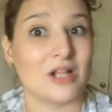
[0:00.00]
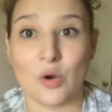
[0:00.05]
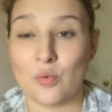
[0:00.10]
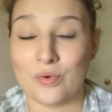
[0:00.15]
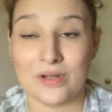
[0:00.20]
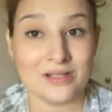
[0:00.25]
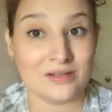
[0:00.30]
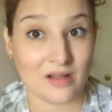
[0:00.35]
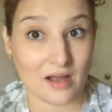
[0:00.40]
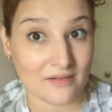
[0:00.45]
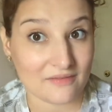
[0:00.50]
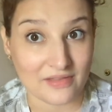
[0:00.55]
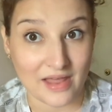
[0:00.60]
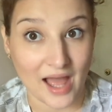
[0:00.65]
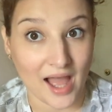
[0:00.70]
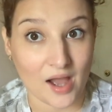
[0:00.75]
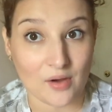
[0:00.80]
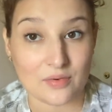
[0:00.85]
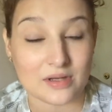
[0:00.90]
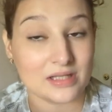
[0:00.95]
we love
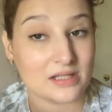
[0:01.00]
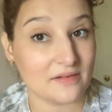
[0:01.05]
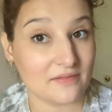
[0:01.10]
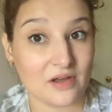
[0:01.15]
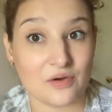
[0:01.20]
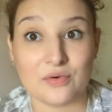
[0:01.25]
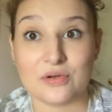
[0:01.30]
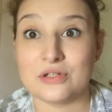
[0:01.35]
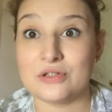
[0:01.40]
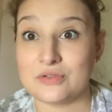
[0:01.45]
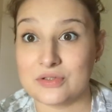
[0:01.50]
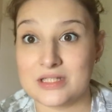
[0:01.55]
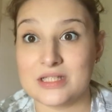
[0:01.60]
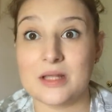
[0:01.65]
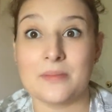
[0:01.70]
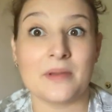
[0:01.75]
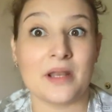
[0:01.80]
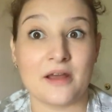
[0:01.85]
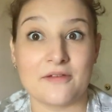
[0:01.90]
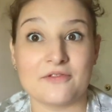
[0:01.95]
that we love that we're using
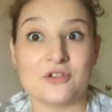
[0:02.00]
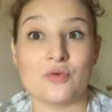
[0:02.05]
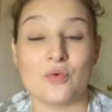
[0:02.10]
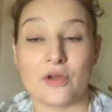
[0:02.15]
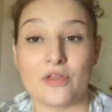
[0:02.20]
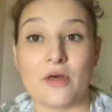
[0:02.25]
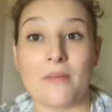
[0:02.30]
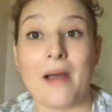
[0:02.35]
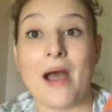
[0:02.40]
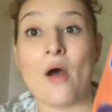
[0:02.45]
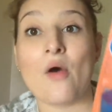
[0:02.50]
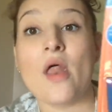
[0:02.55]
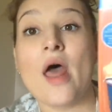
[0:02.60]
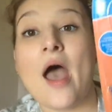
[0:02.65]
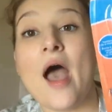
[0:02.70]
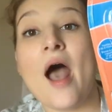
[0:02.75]
them enough to wear them out